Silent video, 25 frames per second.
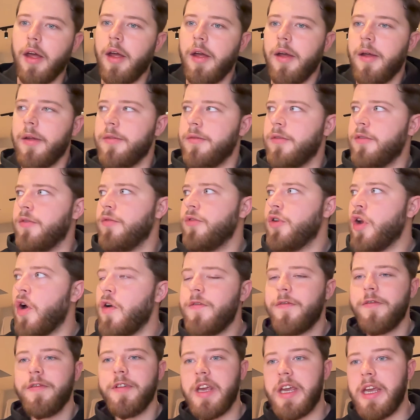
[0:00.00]

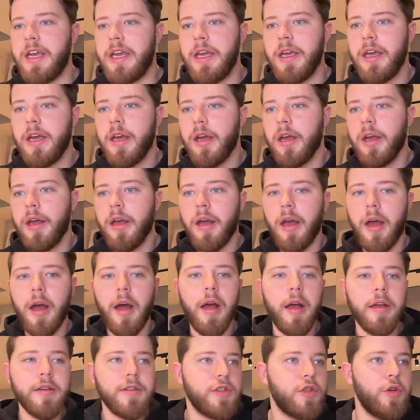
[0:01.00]
no-fee,
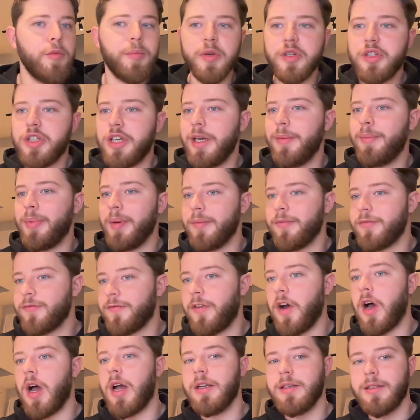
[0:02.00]
super cheap,
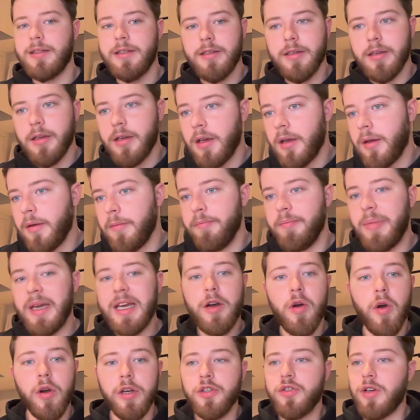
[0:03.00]
fast
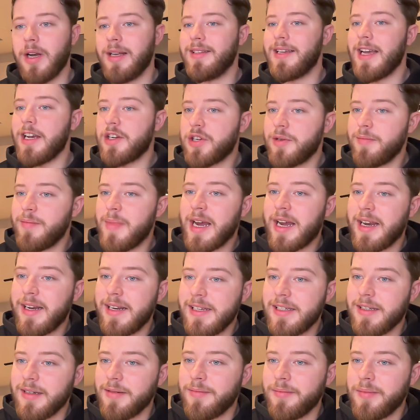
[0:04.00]
Bitcoin transaction
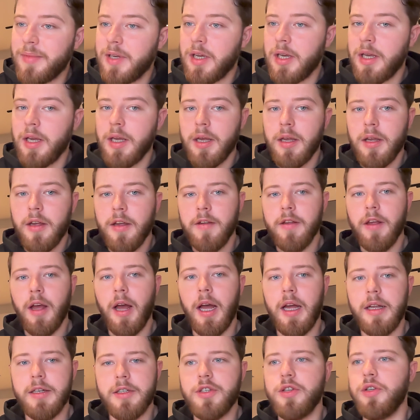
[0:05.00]
mechanism
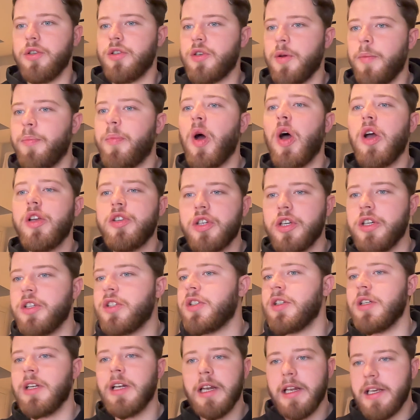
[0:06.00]
to purchase
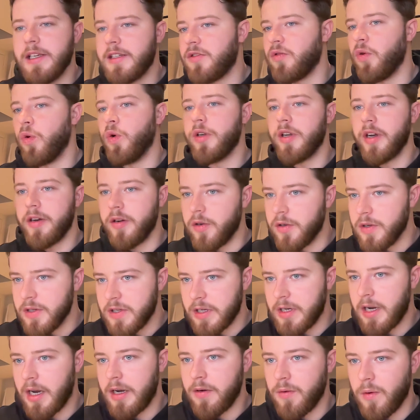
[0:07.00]
and list ordinals
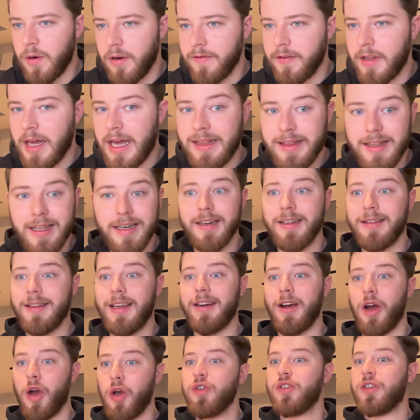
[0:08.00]
and all of that
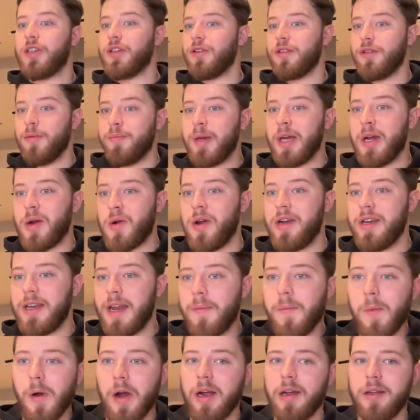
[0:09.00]
are hosted on the Bitcoin
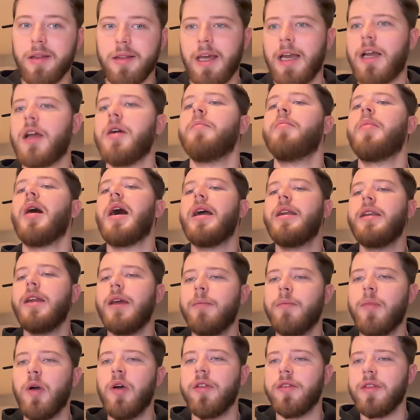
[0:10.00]
network. They're
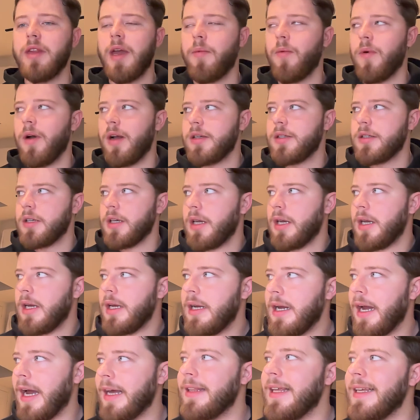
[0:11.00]
combining both networks,
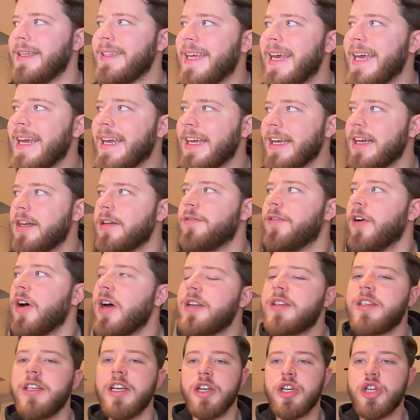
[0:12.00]
and they're taking
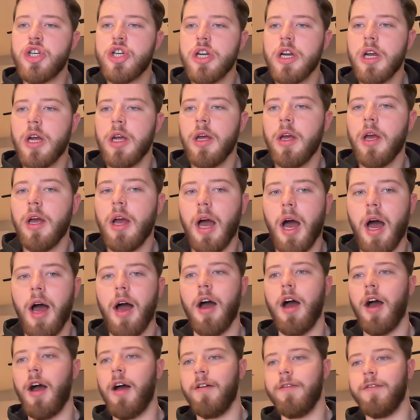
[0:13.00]
advantage
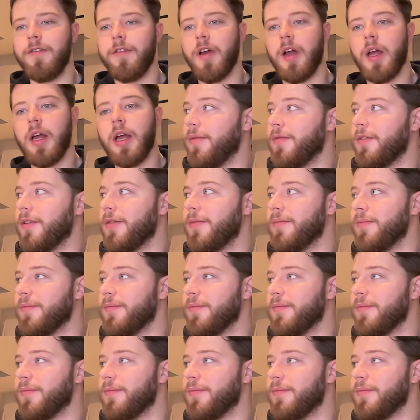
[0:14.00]
of the